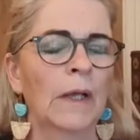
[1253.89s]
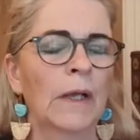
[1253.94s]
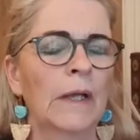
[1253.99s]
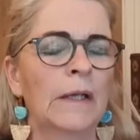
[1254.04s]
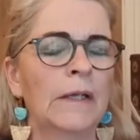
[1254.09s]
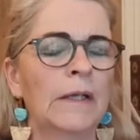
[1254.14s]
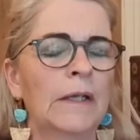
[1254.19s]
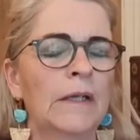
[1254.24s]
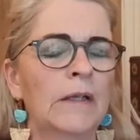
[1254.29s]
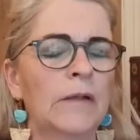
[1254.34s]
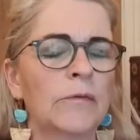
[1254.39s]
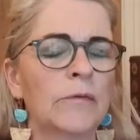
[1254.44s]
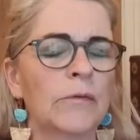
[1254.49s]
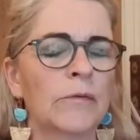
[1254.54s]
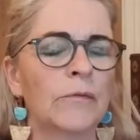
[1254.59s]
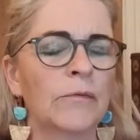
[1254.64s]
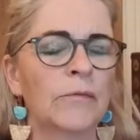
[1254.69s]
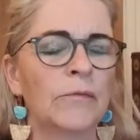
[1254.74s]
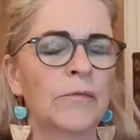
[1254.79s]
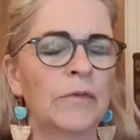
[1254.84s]
And then you
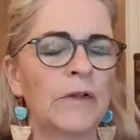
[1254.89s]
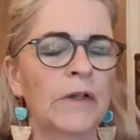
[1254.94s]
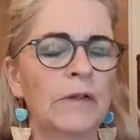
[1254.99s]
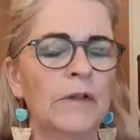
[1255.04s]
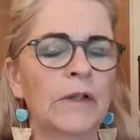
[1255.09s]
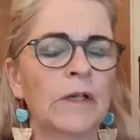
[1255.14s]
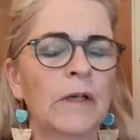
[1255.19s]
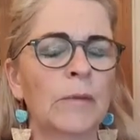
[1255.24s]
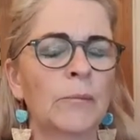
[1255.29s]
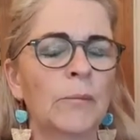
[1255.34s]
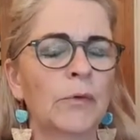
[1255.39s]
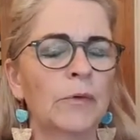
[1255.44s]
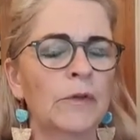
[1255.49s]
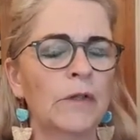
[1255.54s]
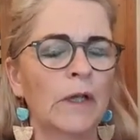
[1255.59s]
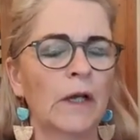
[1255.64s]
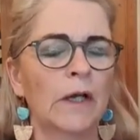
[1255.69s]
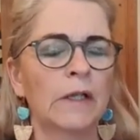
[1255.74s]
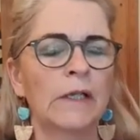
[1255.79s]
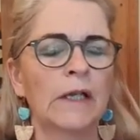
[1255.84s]
feel you can put
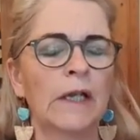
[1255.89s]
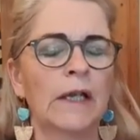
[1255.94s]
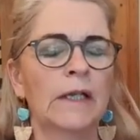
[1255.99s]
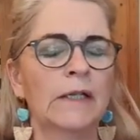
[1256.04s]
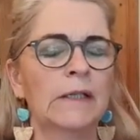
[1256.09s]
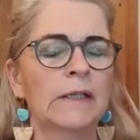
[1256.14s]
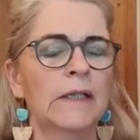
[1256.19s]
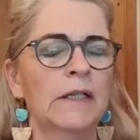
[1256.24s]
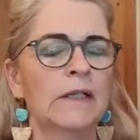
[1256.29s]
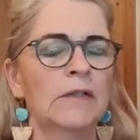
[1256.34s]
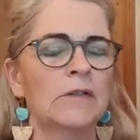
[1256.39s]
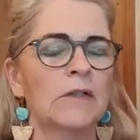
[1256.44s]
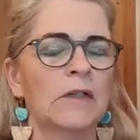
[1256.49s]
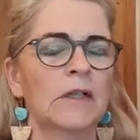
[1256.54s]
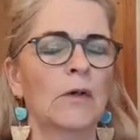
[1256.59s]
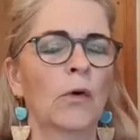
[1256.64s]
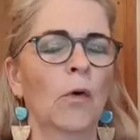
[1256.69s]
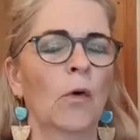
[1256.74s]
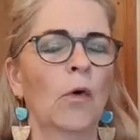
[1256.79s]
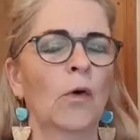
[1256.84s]
the other hand
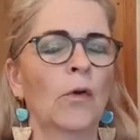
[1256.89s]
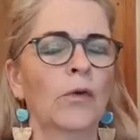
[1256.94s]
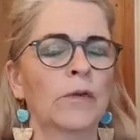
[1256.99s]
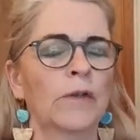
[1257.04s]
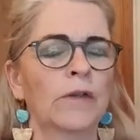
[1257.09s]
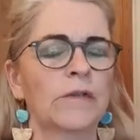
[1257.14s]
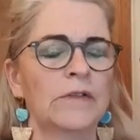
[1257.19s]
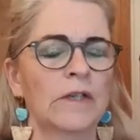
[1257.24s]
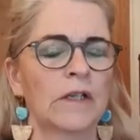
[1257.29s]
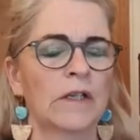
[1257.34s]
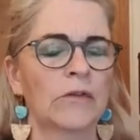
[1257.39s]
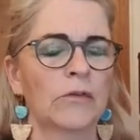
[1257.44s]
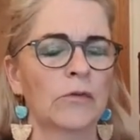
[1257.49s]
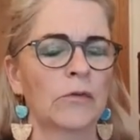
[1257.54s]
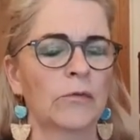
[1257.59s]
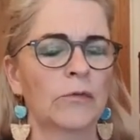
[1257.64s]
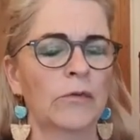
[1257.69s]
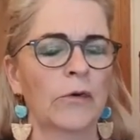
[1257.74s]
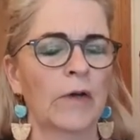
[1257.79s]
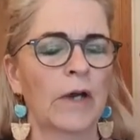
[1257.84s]
literally on the center
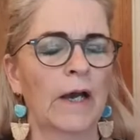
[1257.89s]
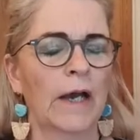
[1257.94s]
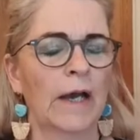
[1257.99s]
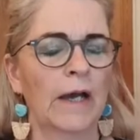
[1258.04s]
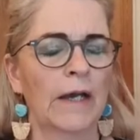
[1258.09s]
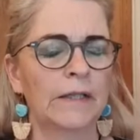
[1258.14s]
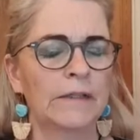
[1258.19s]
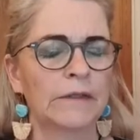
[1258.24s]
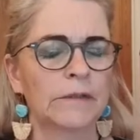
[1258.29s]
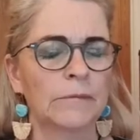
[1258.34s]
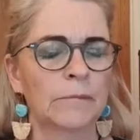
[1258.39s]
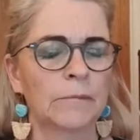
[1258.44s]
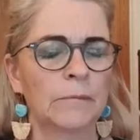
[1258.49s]
of your heart.